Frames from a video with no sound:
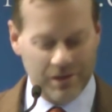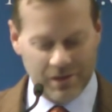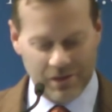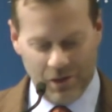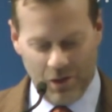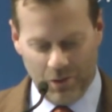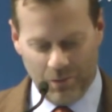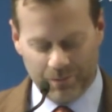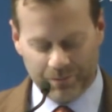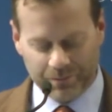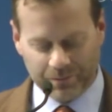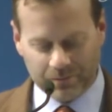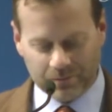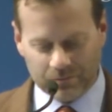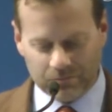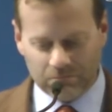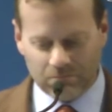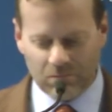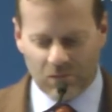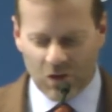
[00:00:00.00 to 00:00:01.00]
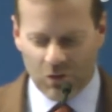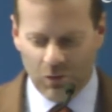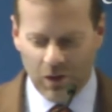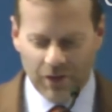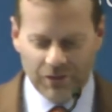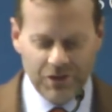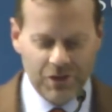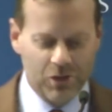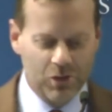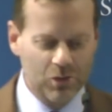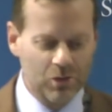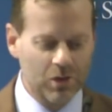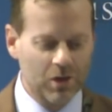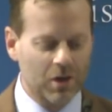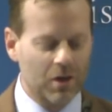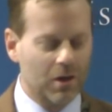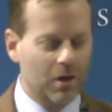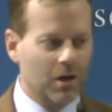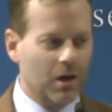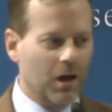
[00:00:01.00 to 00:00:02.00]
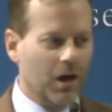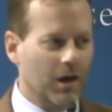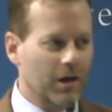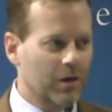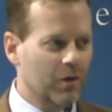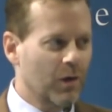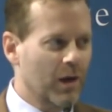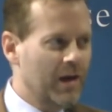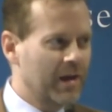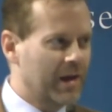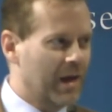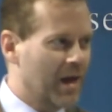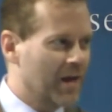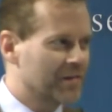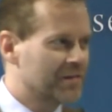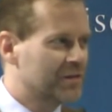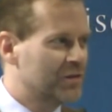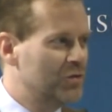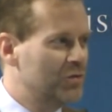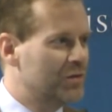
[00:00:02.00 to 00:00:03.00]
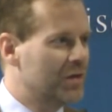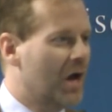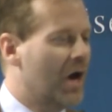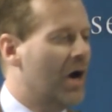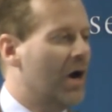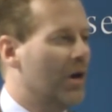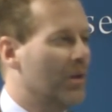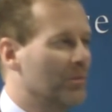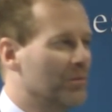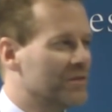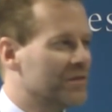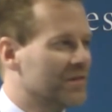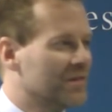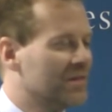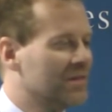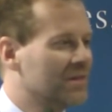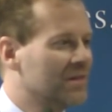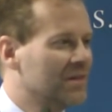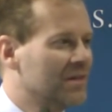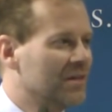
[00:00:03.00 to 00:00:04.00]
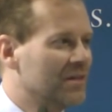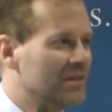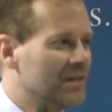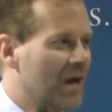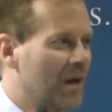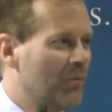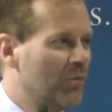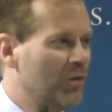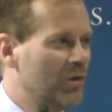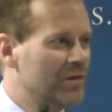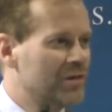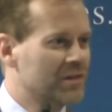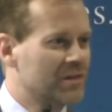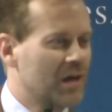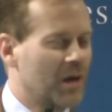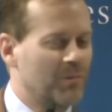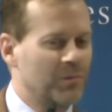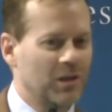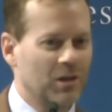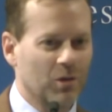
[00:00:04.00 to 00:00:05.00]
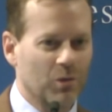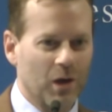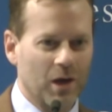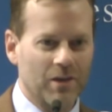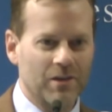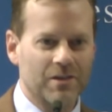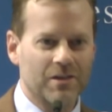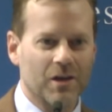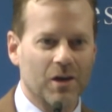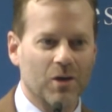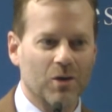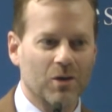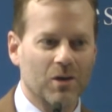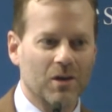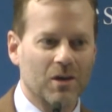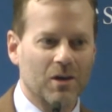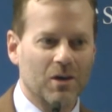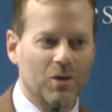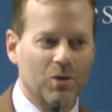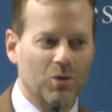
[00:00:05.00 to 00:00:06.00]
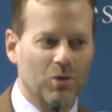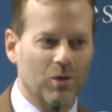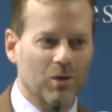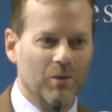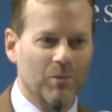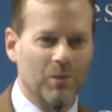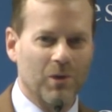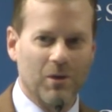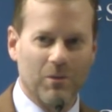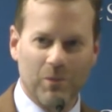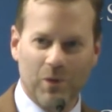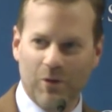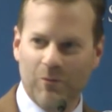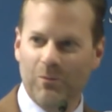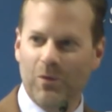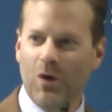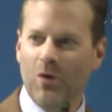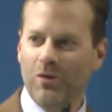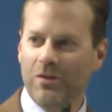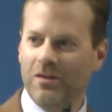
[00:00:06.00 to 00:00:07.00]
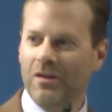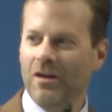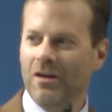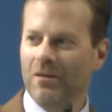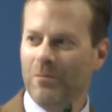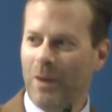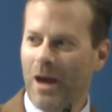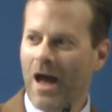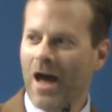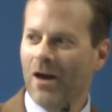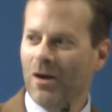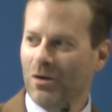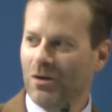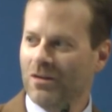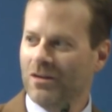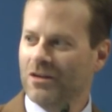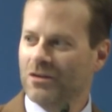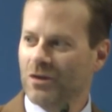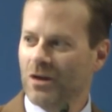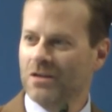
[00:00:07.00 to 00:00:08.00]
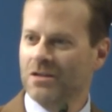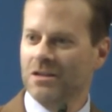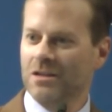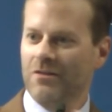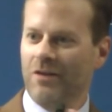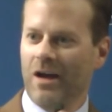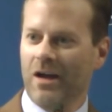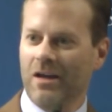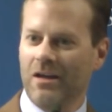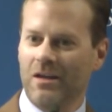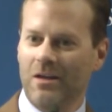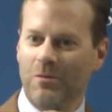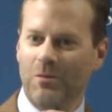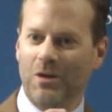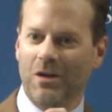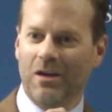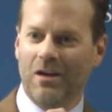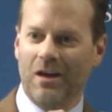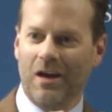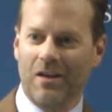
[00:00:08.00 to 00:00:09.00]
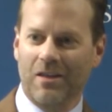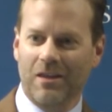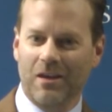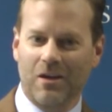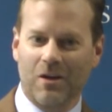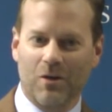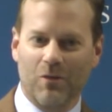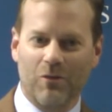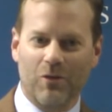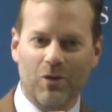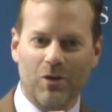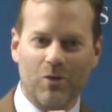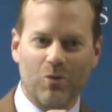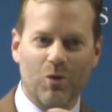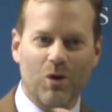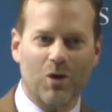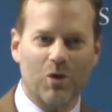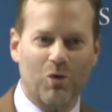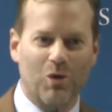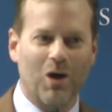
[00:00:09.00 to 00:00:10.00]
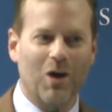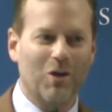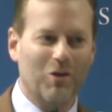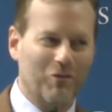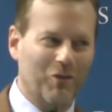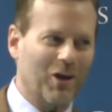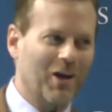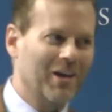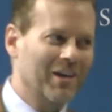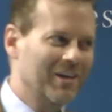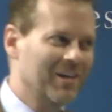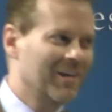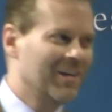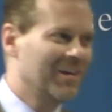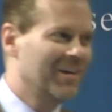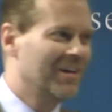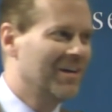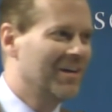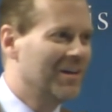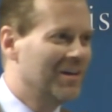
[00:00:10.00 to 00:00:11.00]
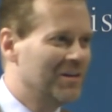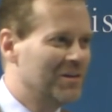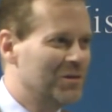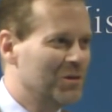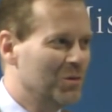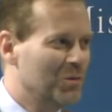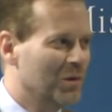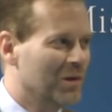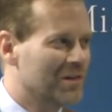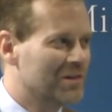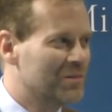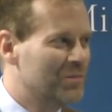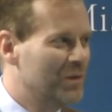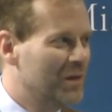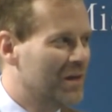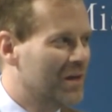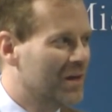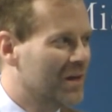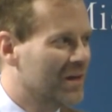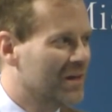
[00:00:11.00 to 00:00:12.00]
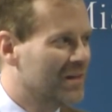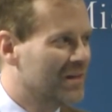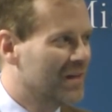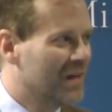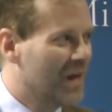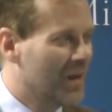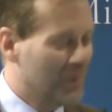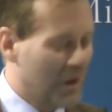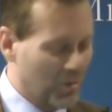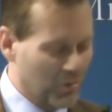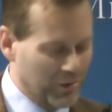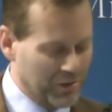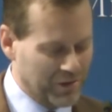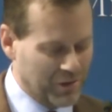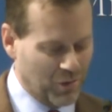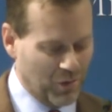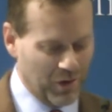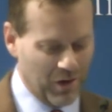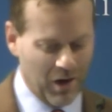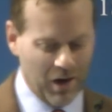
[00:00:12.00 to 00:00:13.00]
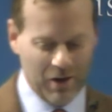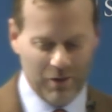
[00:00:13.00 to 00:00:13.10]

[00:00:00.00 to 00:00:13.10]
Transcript: So we have two uh, great guests, two Toms, Tom Woods and Tom DiLorenzo, who have uh, both done battle in the trenches of academia and I think are very well qualified to uh, speak today about what's going on.